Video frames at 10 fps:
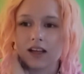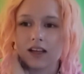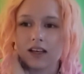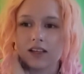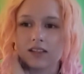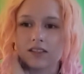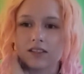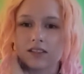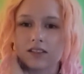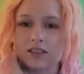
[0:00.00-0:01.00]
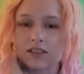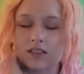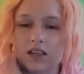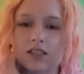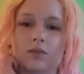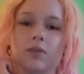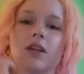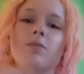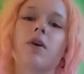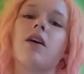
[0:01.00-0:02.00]
it is just such a
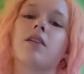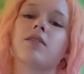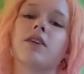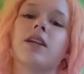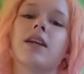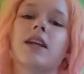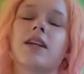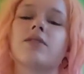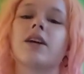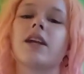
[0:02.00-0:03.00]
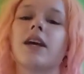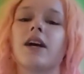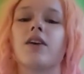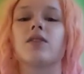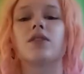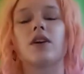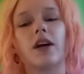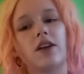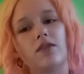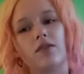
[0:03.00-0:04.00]
big part of it and that's why like I also
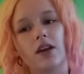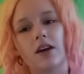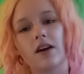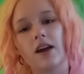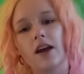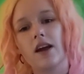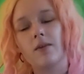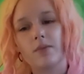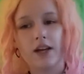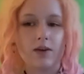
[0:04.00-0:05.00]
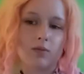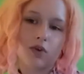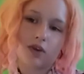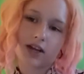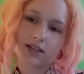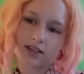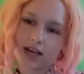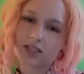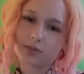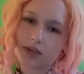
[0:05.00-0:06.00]
kind of wanna bring more like
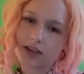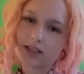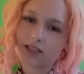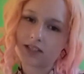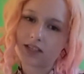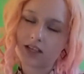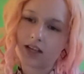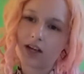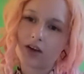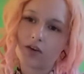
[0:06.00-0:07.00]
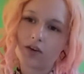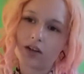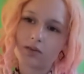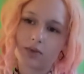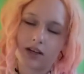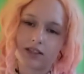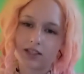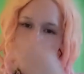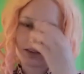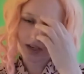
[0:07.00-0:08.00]
transparency on it
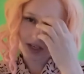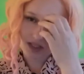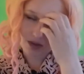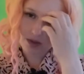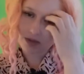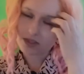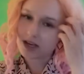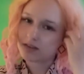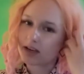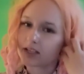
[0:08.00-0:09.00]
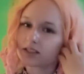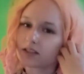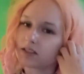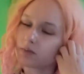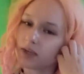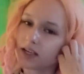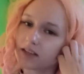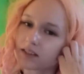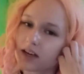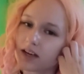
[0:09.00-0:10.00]
because I really sometimes have like such a big
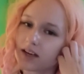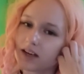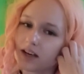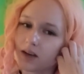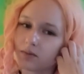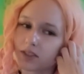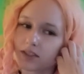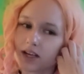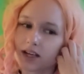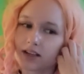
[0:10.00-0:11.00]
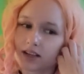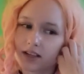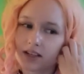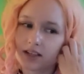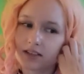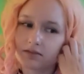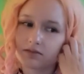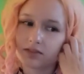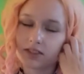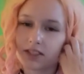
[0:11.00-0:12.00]
anxiety that I'm just like
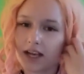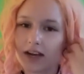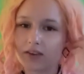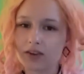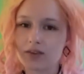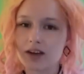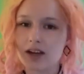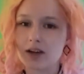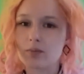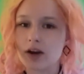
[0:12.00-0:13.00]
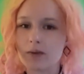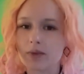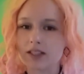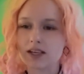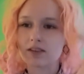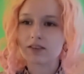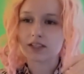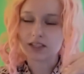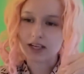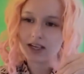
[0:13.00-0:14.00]
scared to even like buy myself a
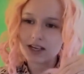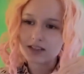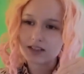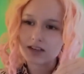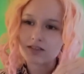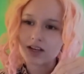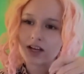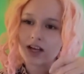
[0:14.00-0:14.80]
drink and stuff.